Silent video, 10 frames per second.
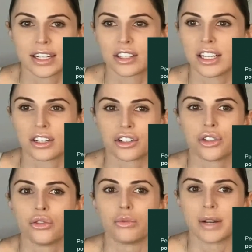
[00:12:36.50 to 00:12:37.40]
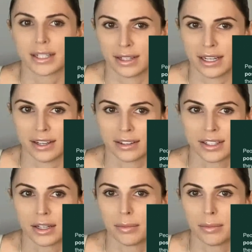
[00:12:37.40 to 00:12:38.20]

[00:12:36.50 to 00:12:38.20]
It's too risky to